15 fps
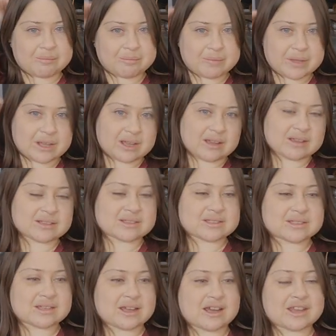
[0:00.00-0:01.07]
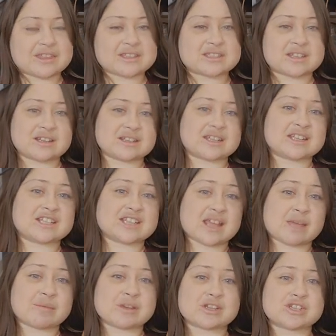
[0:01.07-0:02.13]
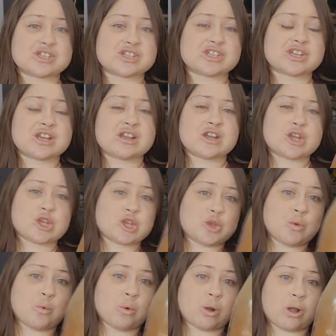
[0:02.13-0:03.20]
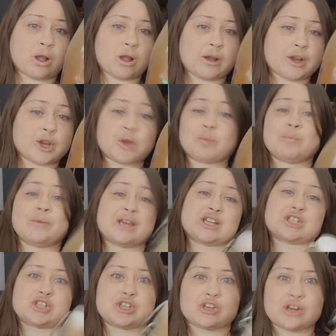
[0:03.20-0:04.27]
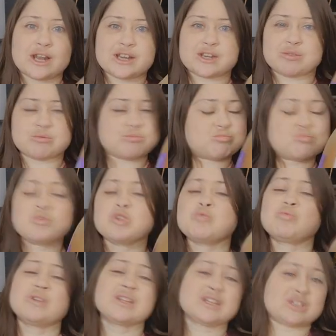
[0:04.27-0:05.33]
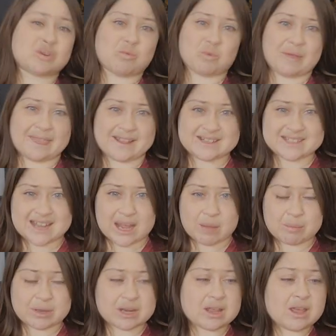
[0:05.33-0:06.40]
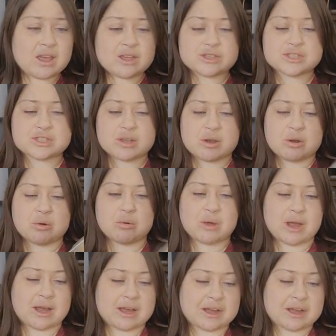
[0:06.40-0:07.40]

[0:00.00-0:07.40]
because the sun can damage your mixture, and you really don't want that to happen. So